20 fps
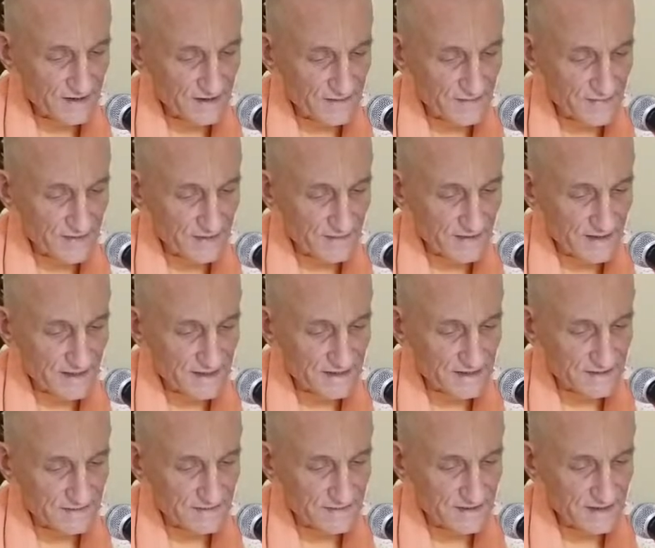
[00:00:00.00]
on
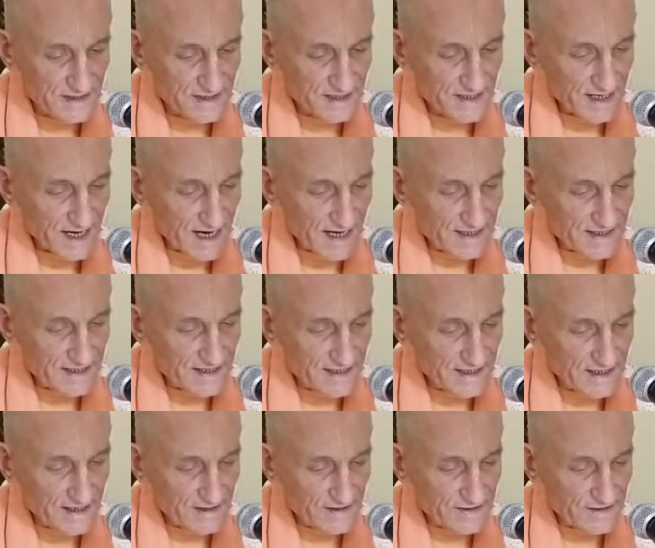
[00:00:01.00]
Brahmanism and
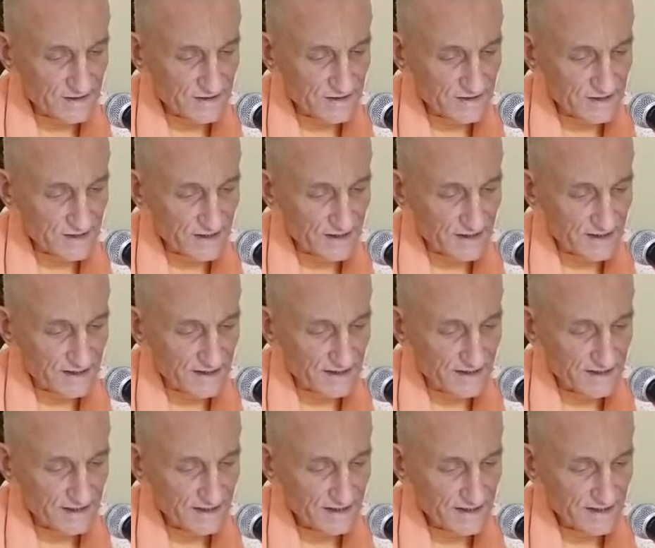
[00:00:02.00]
a learned scholar,